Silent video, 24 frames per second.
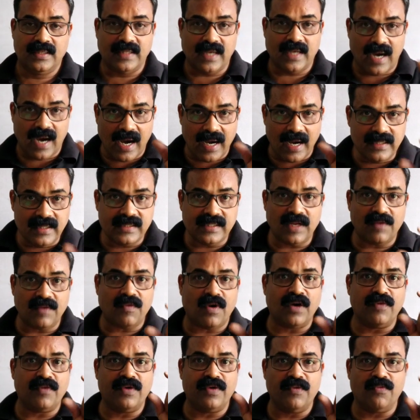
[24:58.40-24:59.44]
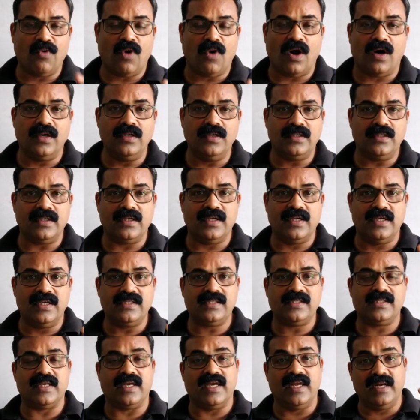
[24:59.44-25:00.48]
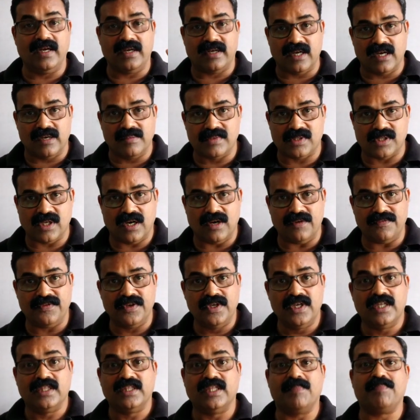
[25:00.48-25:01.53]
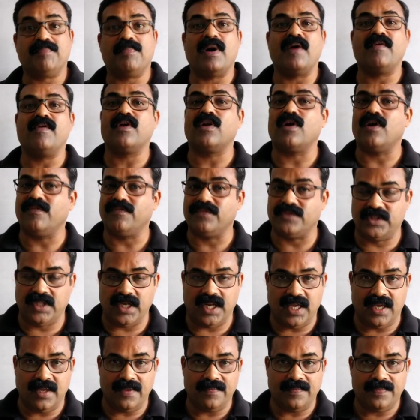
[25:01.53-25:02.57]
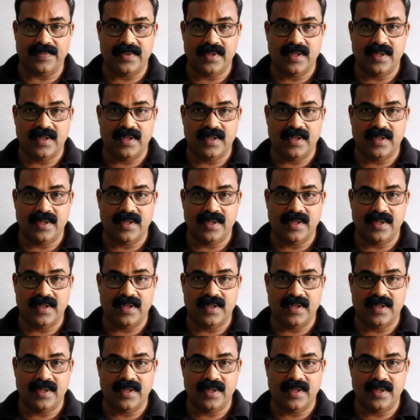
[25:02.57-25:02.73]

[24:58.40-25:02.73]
The answer what we want is in terms of the power of 3.